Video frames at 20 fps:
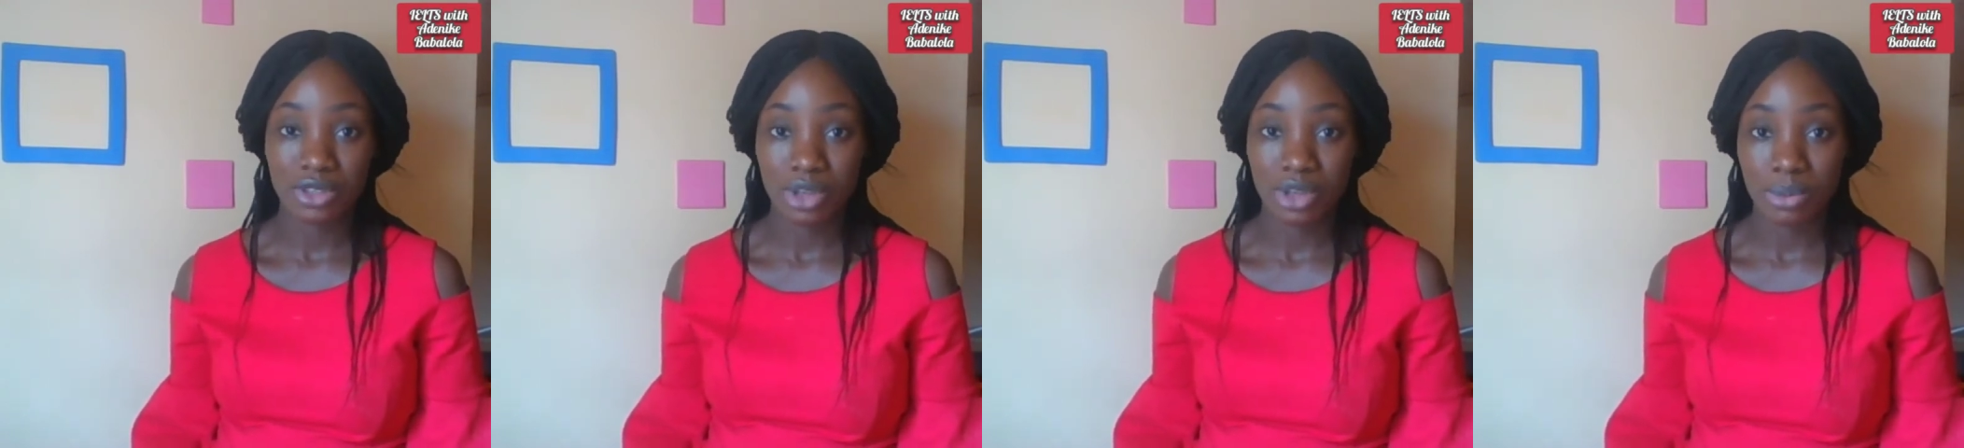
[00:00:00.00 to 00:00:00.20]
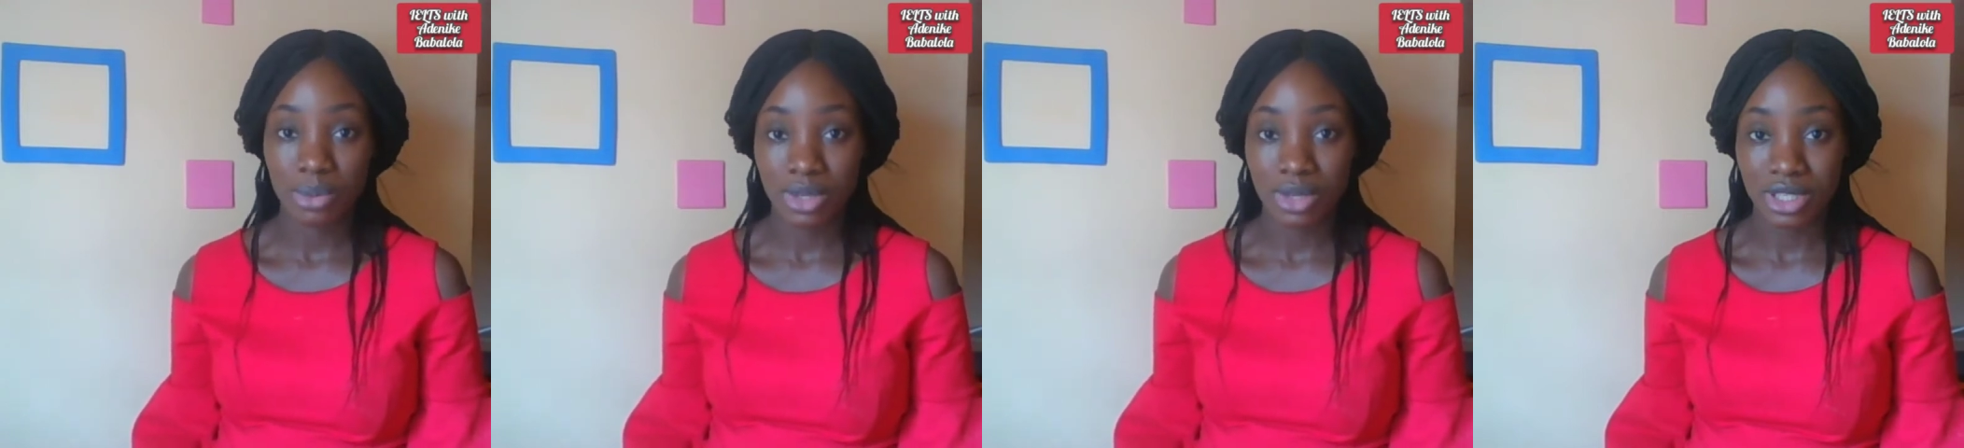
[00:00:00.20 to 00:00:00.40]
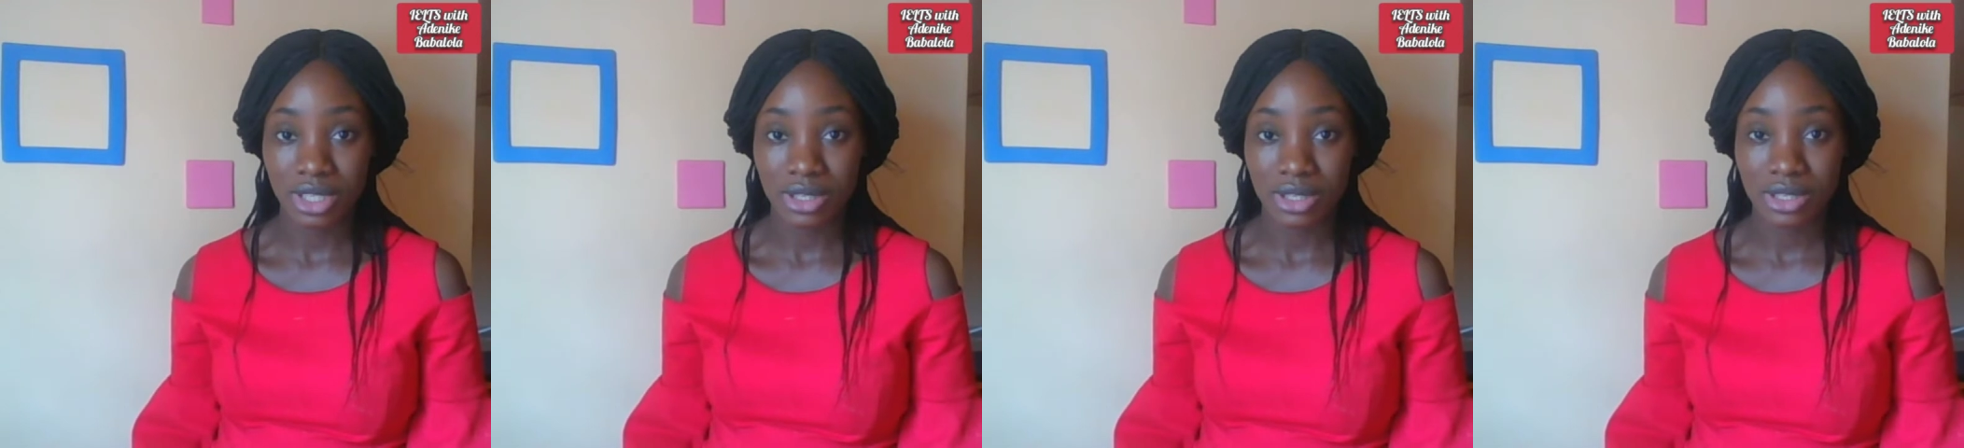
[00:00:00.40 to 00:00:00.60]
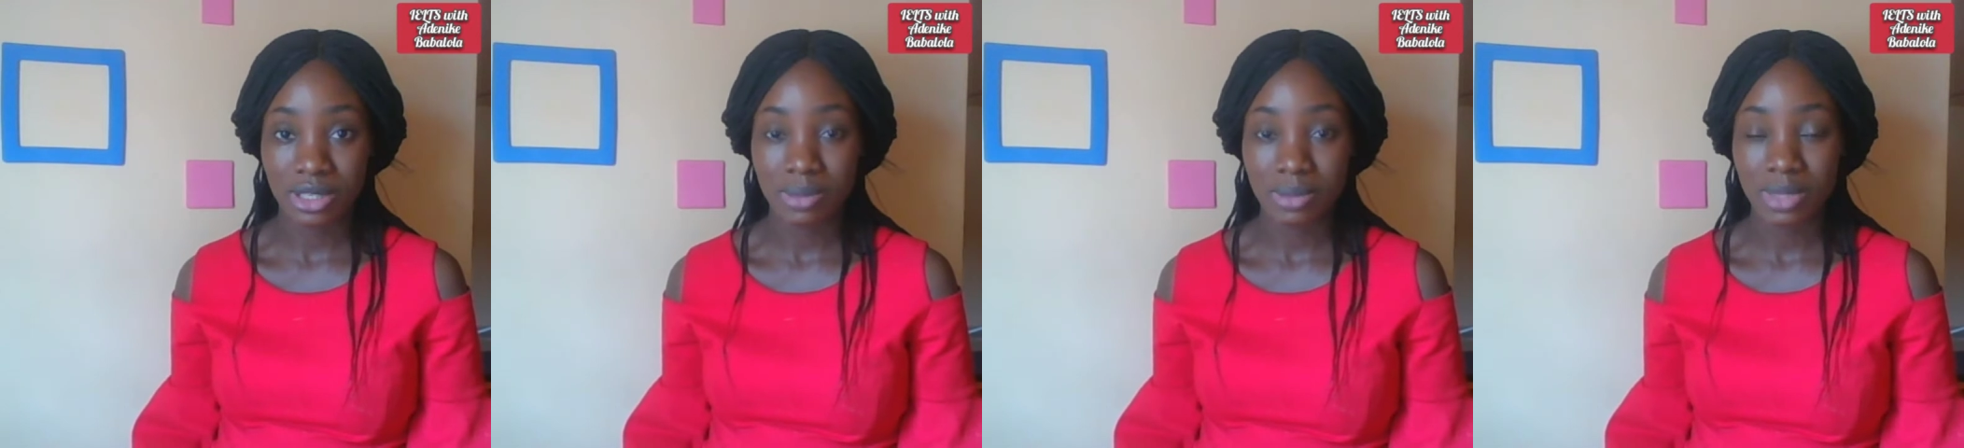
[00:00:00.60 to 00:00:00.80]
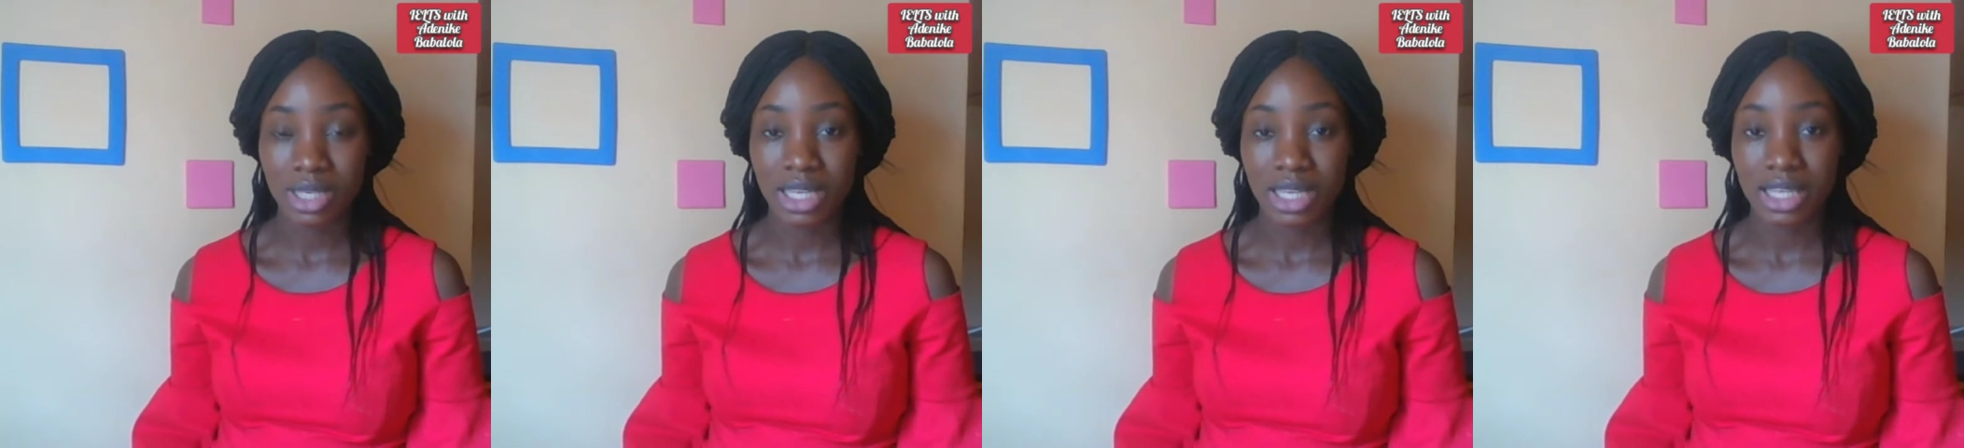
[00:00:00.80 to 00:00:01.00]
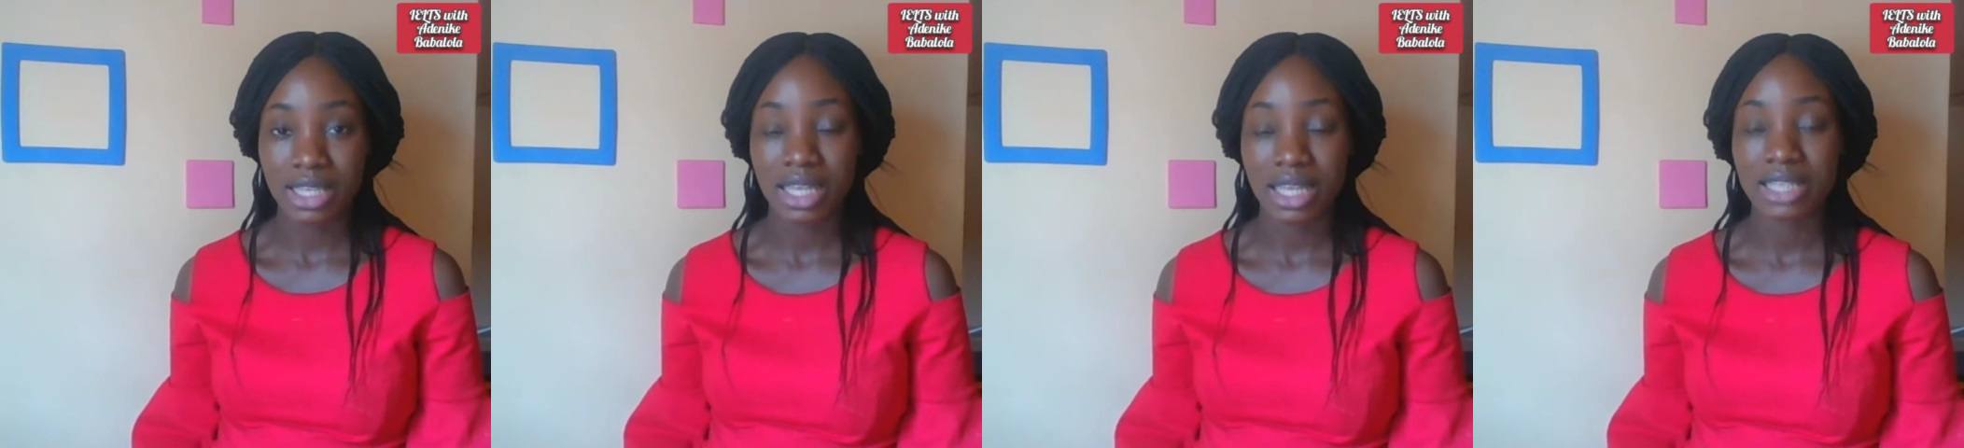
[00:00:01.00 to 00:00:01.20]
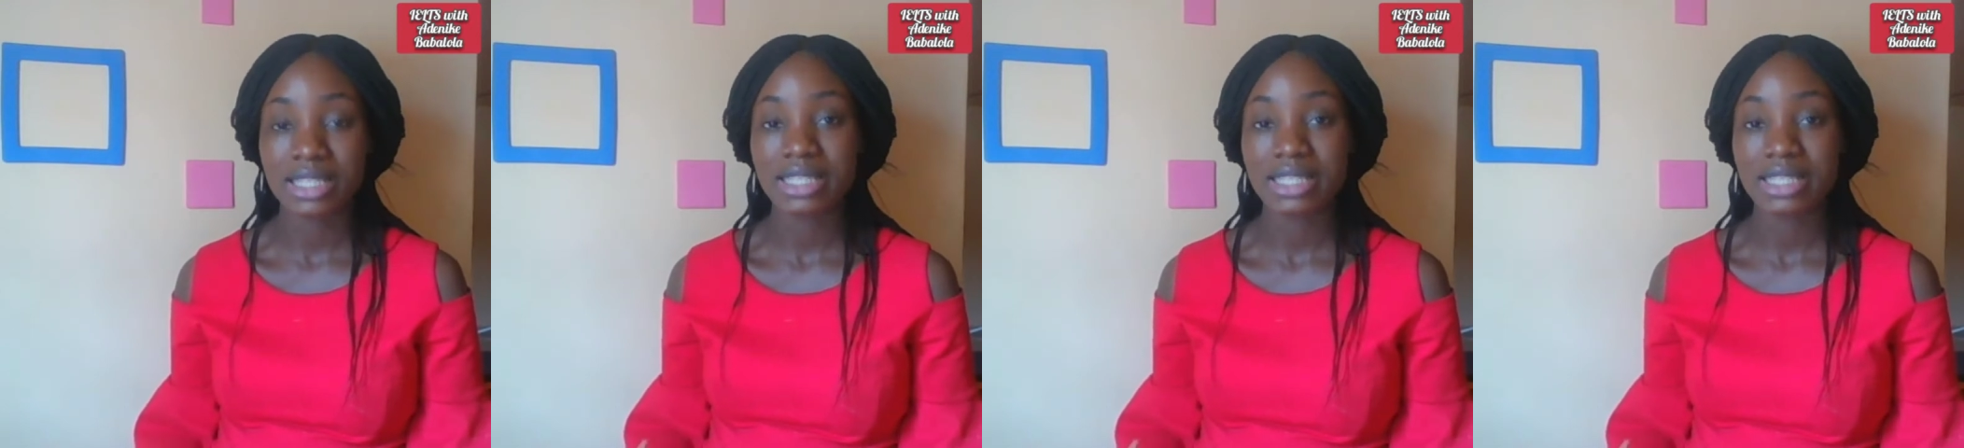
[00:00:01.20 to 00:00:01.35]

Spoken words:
your budget or something like that.